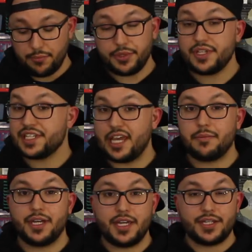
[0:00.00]
But this
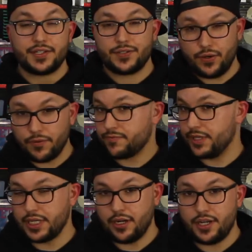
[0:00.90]
game is so
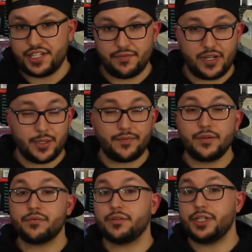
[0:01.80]
freaking awesome. Even if
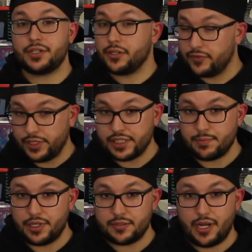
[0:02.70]
you really don't even like
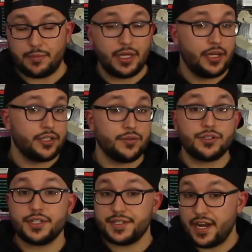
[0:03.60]
SpongeBob, you
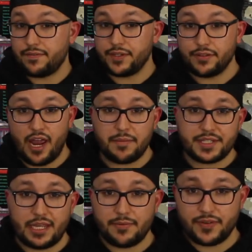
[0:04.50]
should definitely grab
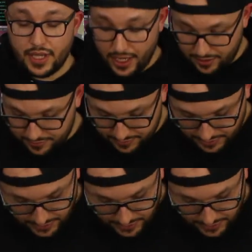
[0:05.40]
this game if you can.